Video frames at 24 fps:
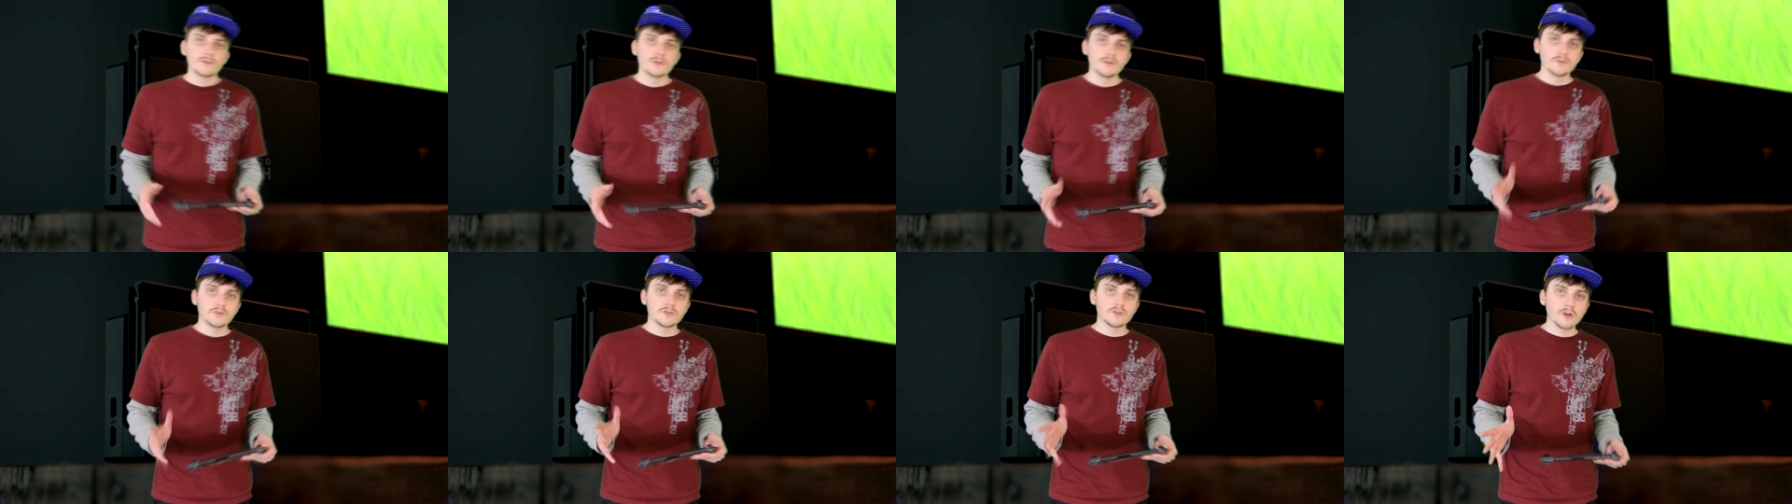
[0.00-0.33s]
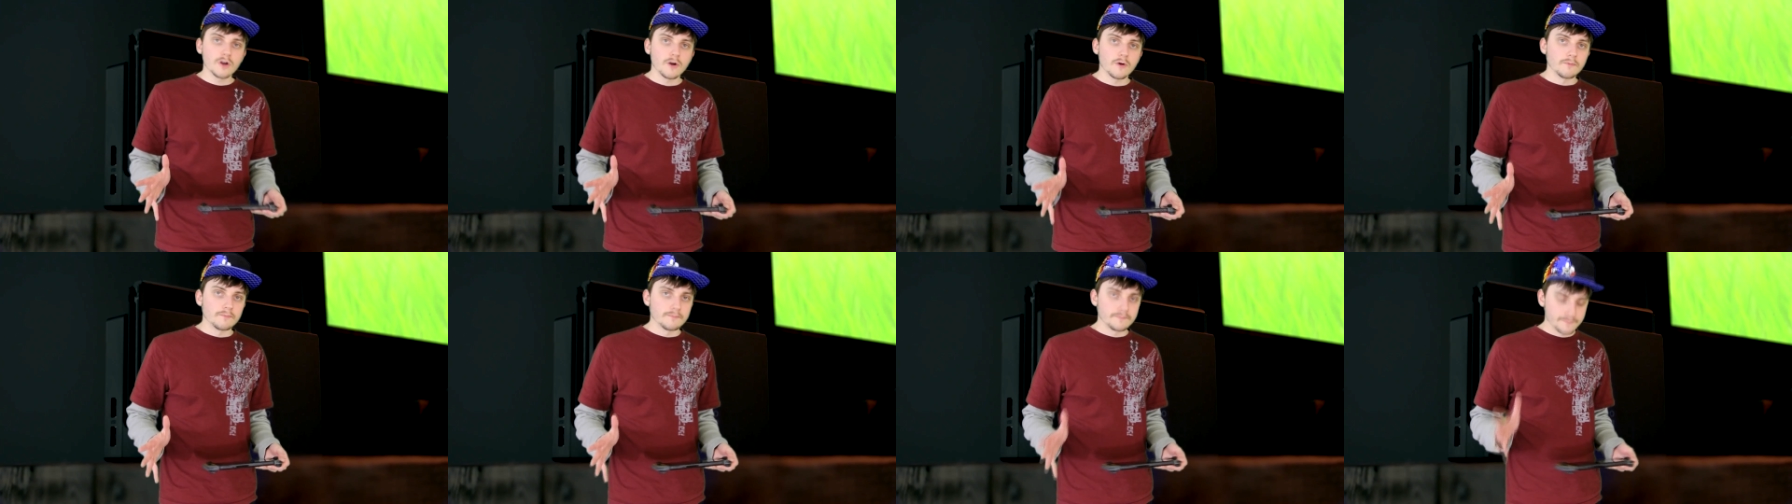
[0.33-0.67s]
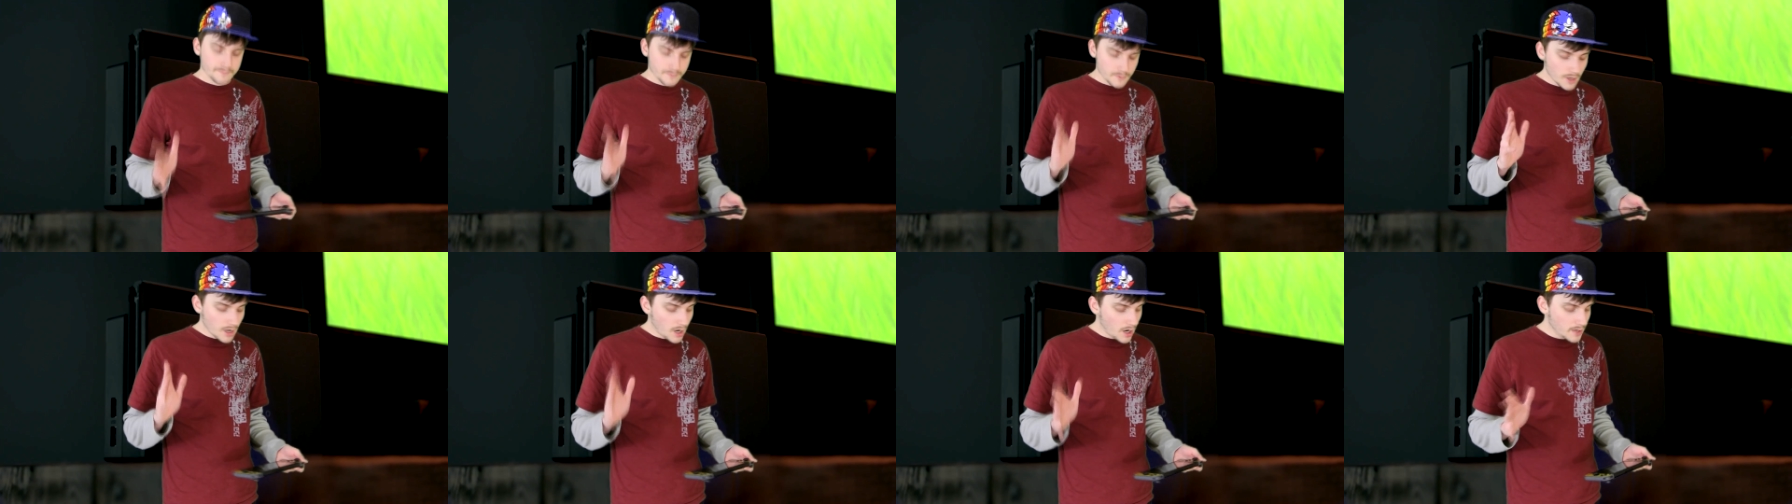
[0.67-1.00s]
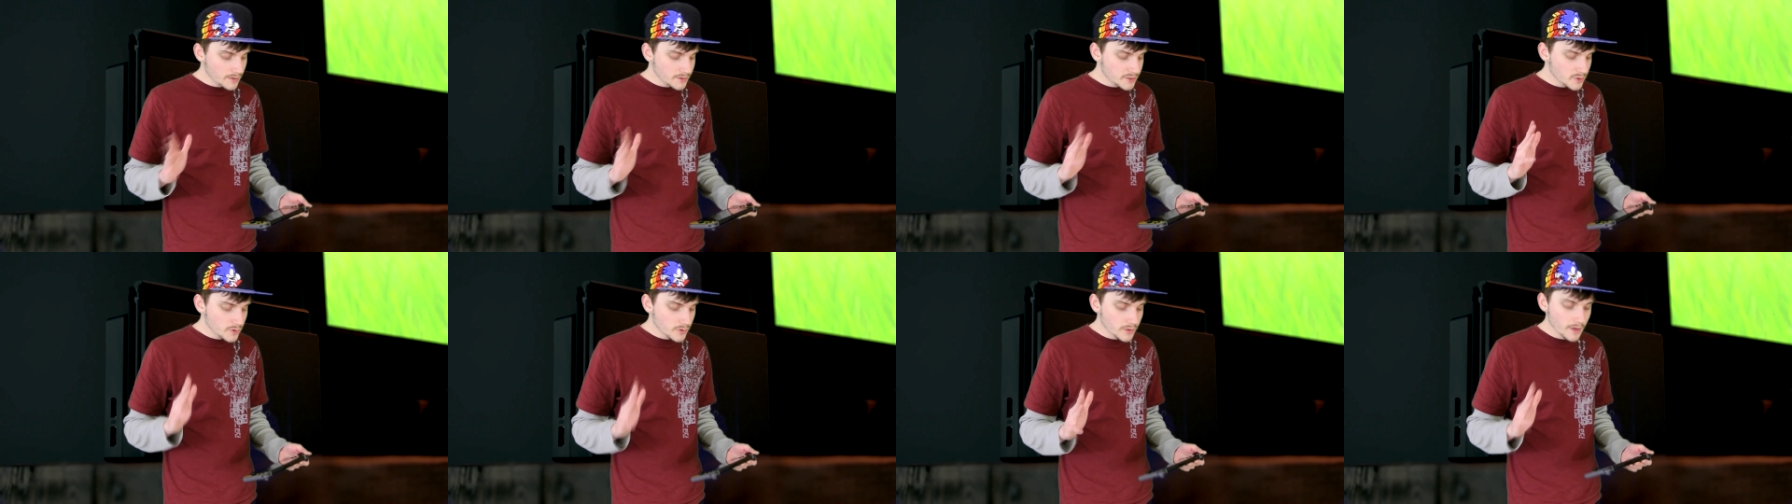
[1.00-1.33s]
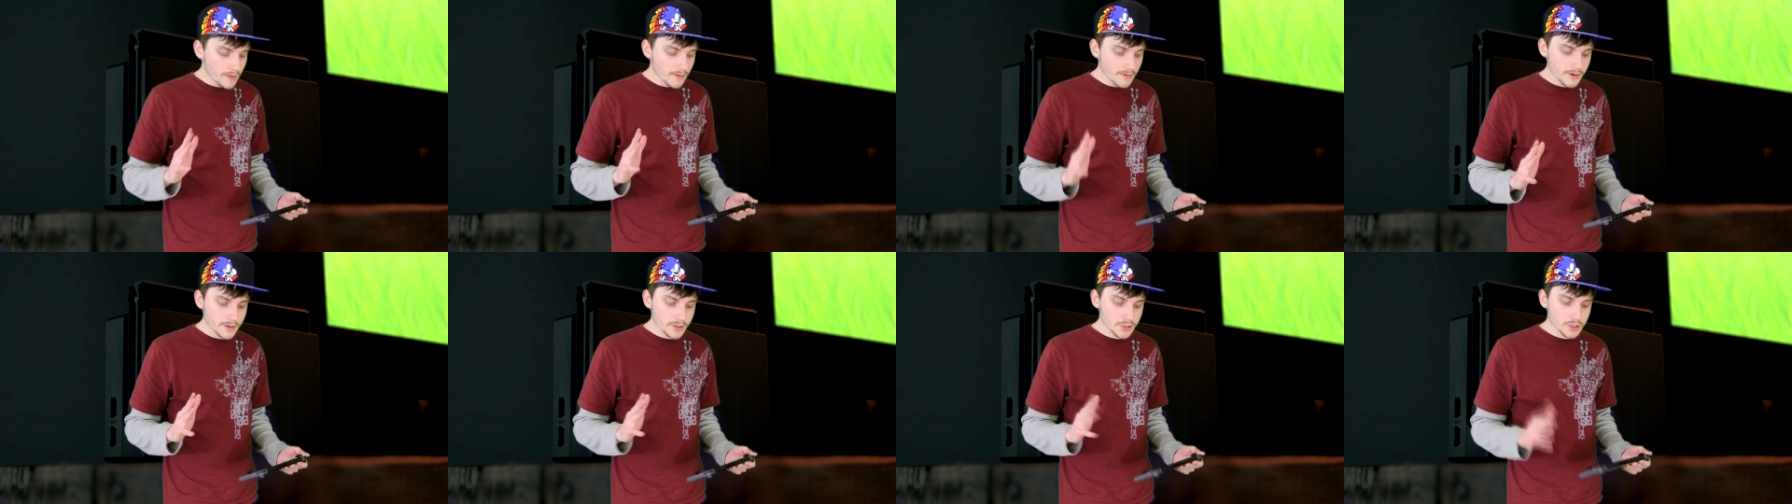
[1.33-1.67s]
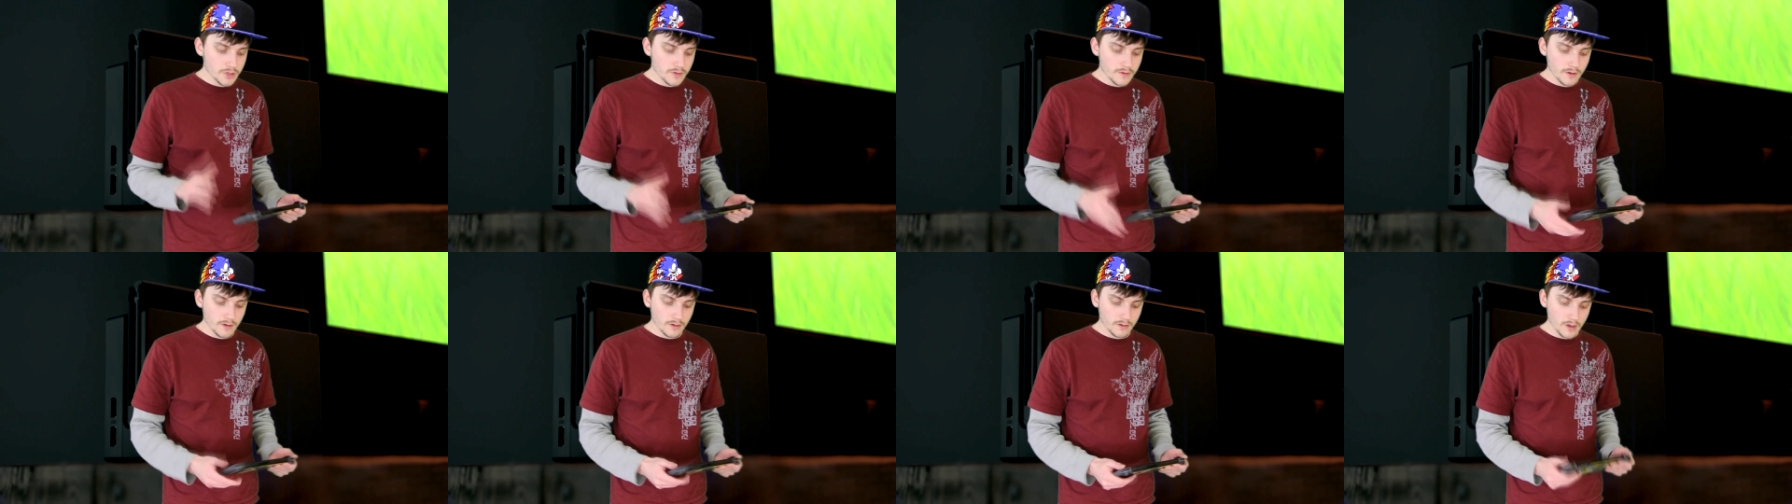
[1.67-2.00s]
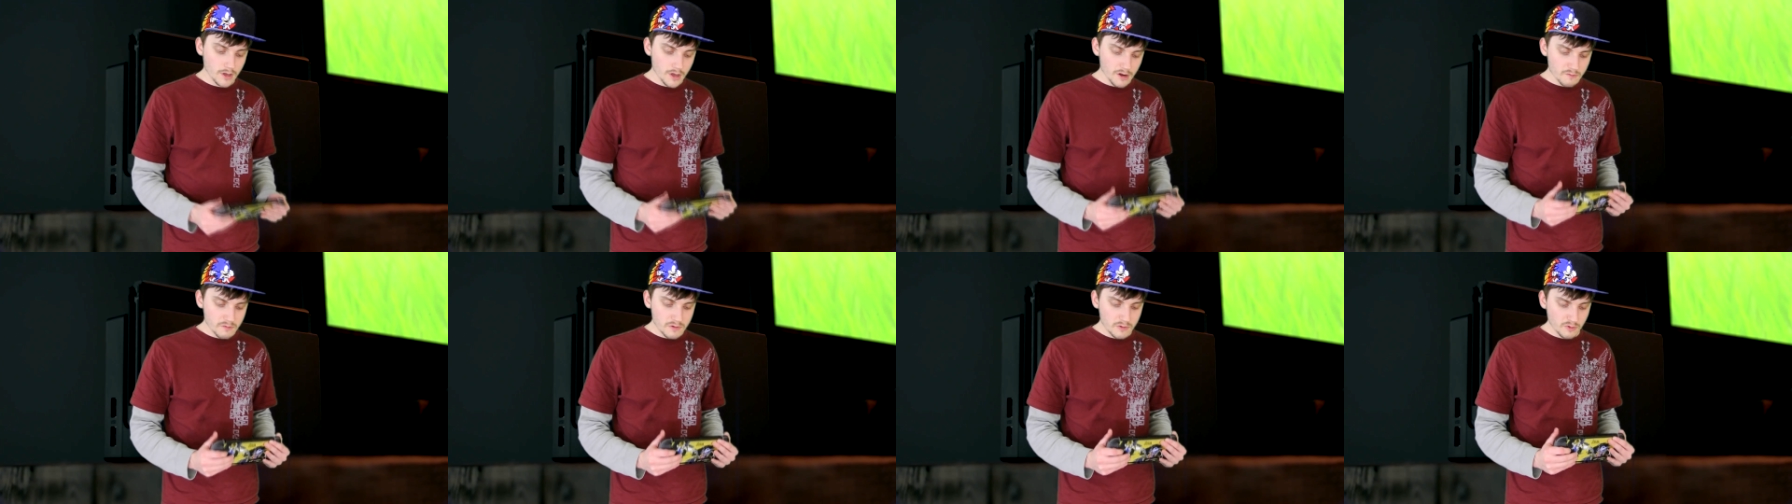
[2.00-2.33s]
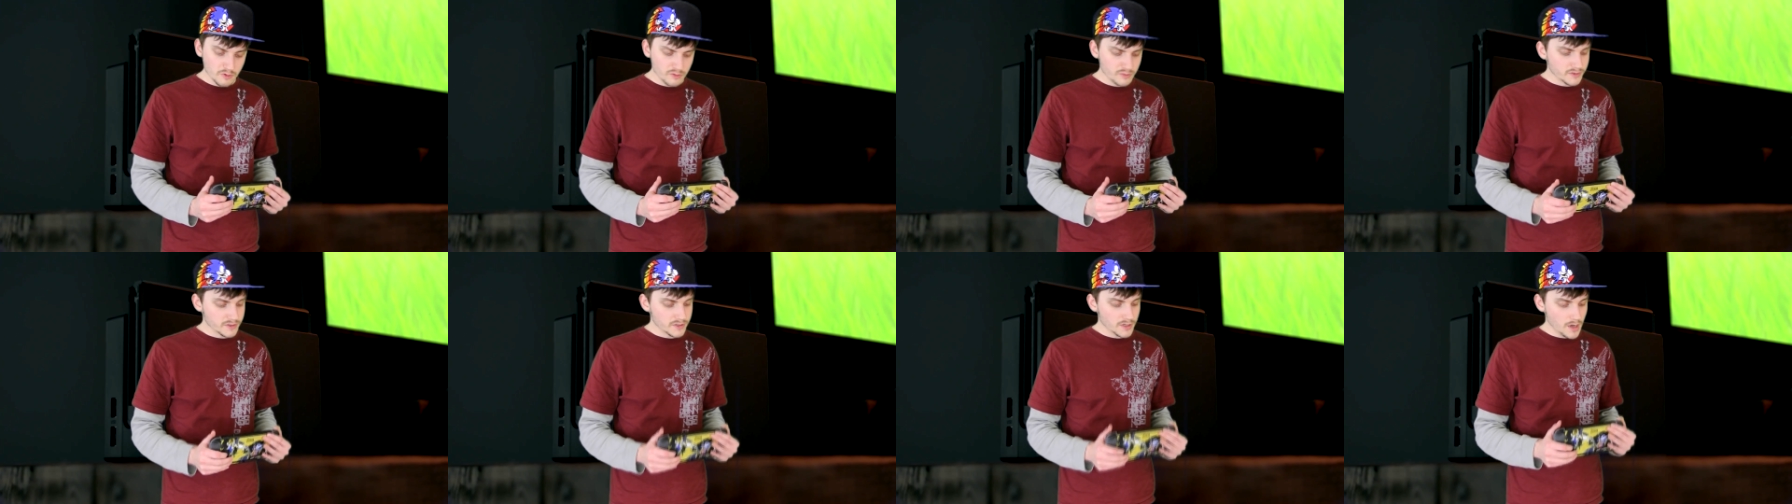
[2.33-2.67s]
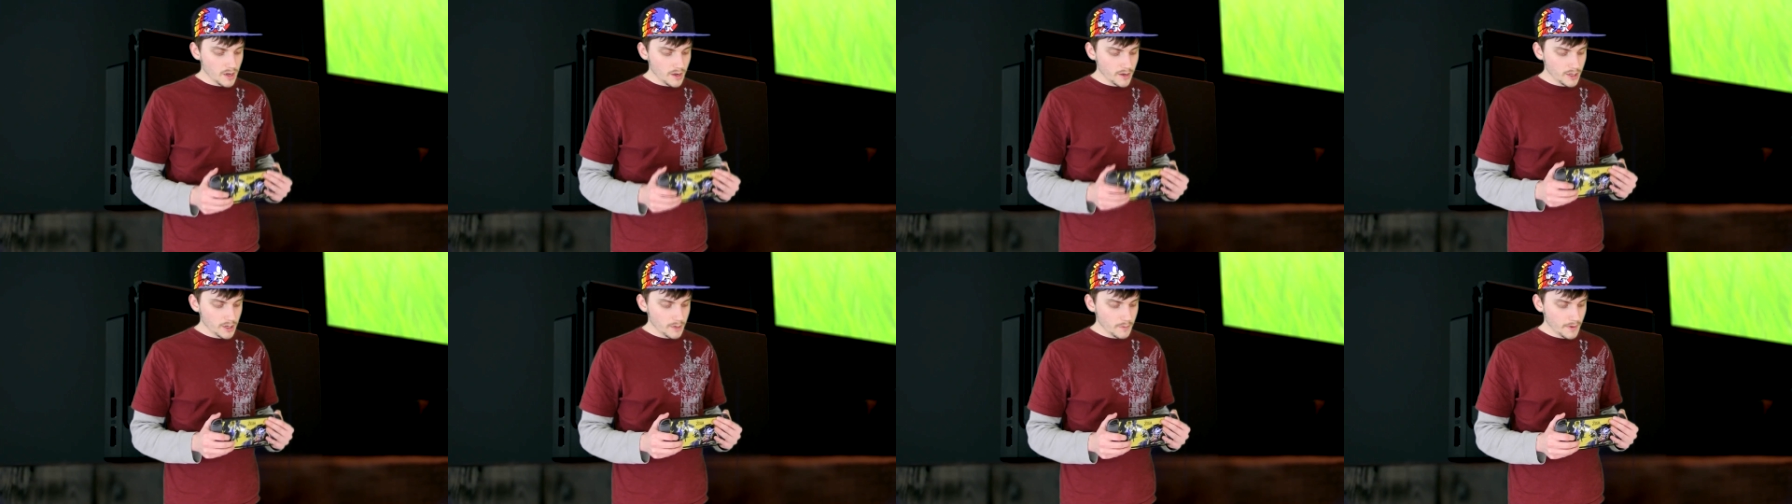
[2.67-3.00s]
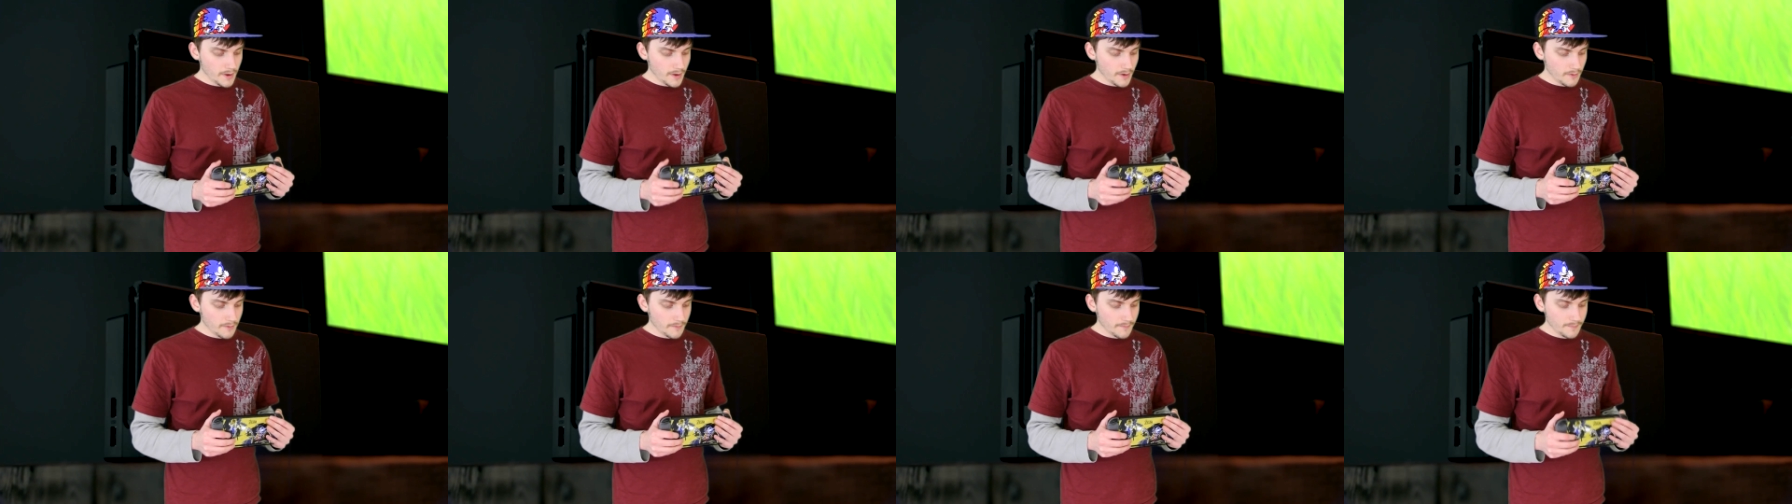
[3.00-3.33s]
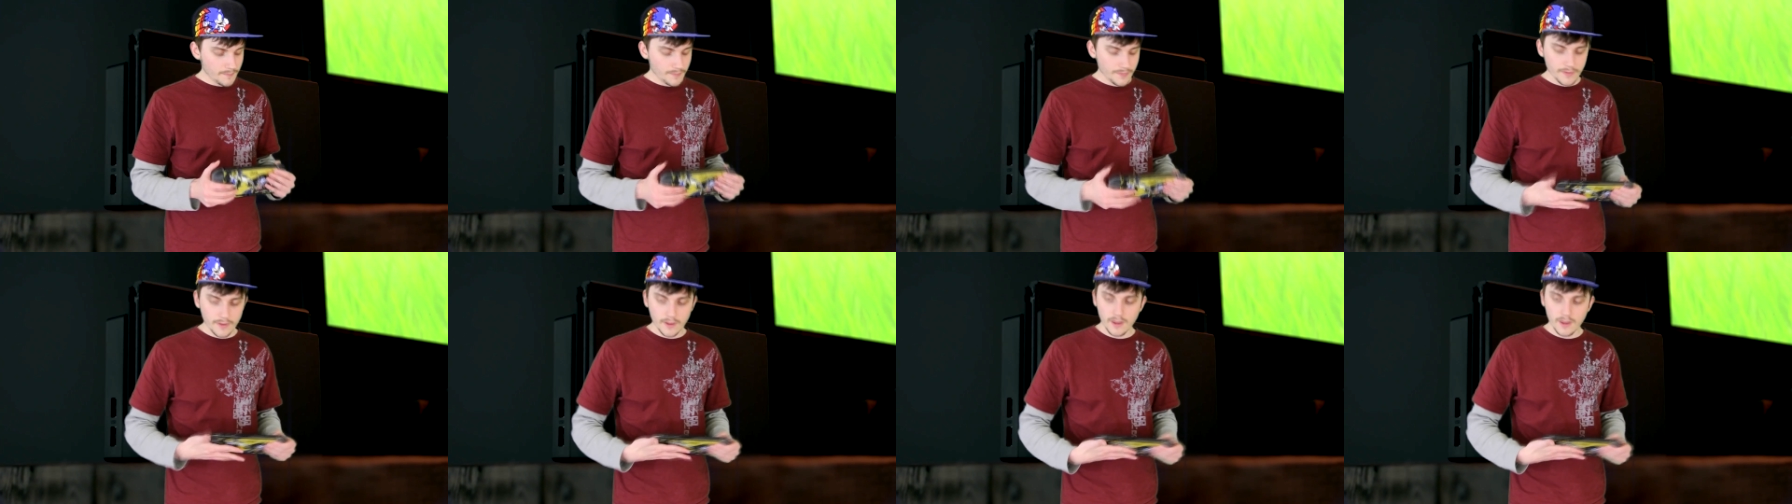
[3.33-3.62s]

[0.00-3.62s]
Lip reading: So, on to another issue that a lot of people have been talking about,